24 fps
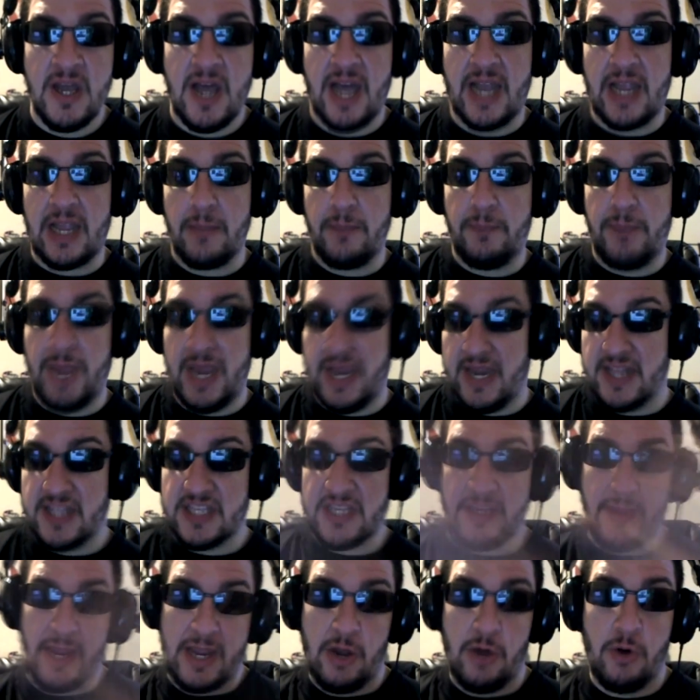I can pin it
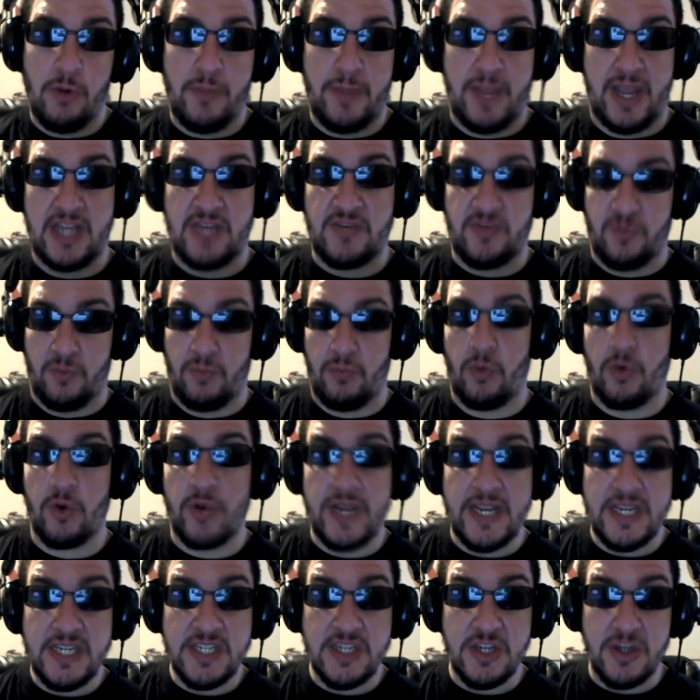to my homepage for more
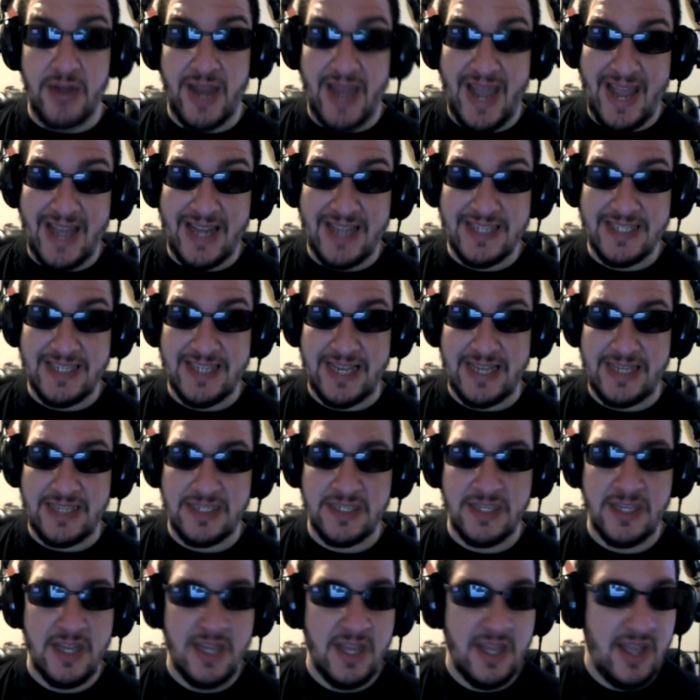easier
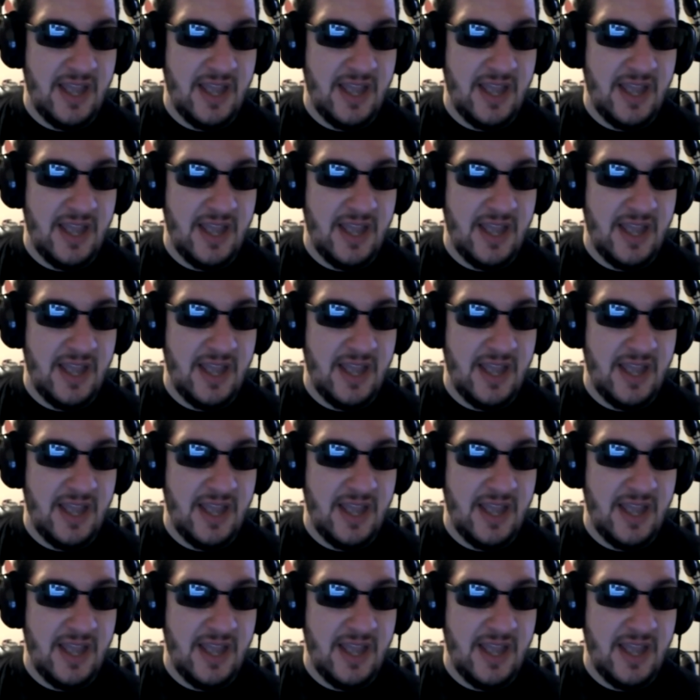access.